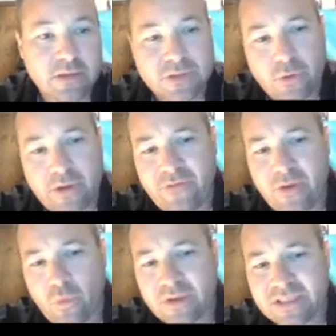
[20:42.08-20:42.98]
So if
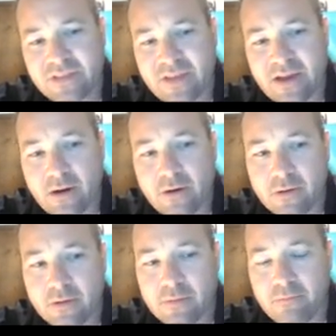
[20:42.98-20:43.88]
it wasn't
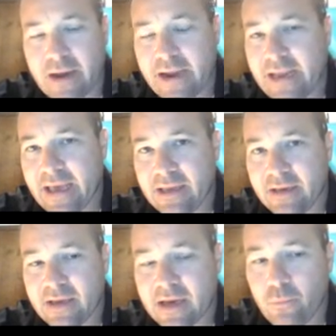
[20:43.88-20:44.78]
there, my net
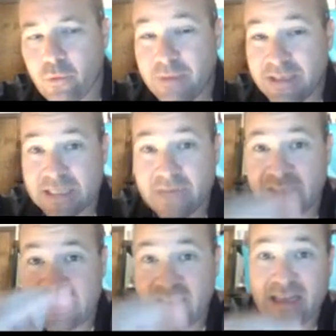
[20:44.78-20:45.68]
income would be
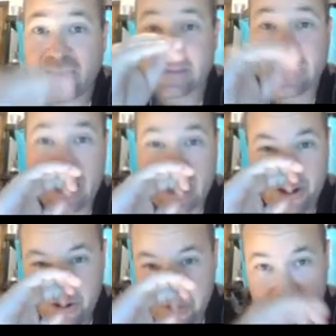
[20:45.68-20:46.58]
17,000
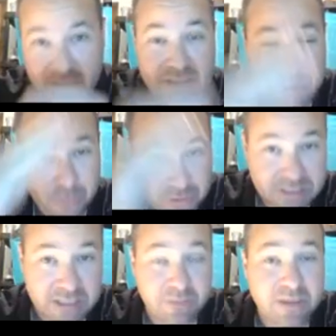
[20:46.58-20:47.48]
higher because those
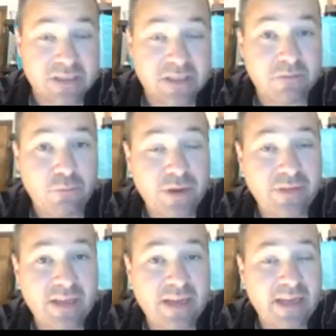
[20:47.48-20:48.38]
expenses bring
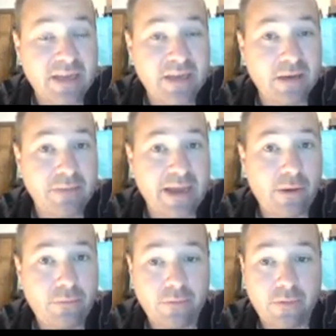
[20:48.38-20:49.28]
the net income
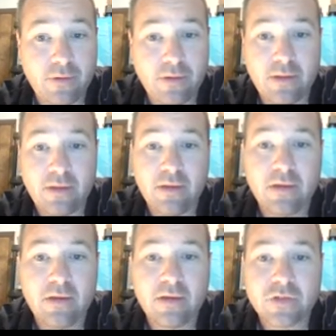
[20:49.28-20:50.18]
down.
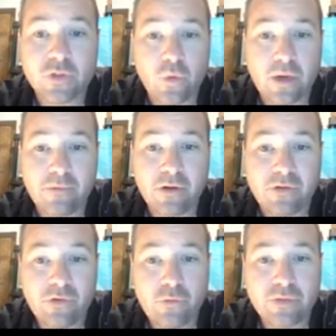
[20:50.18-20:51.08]
So what I'm going to
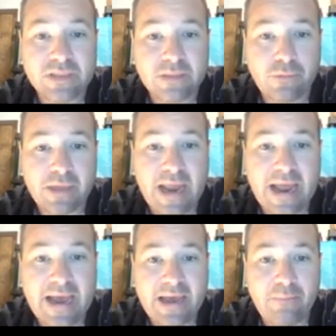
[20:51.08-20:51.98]
do is simply
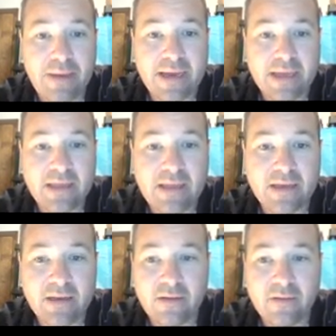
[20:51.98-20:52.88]
add back
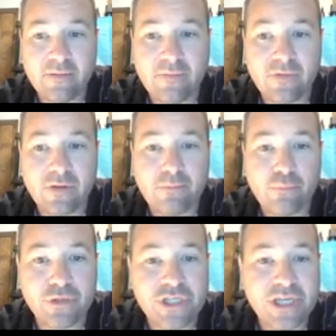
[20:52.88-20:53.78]
in the
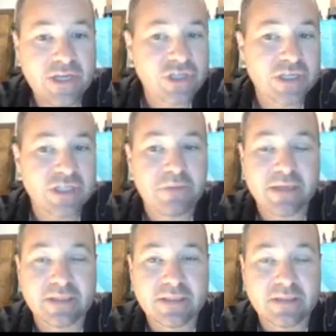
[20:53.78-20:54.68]
depreciation
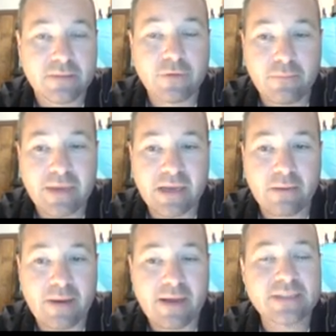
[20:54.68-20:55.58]
expense. I'm going to make it a
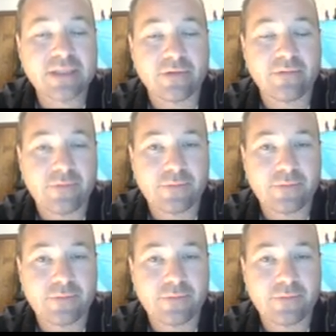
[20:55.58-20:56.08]
positive.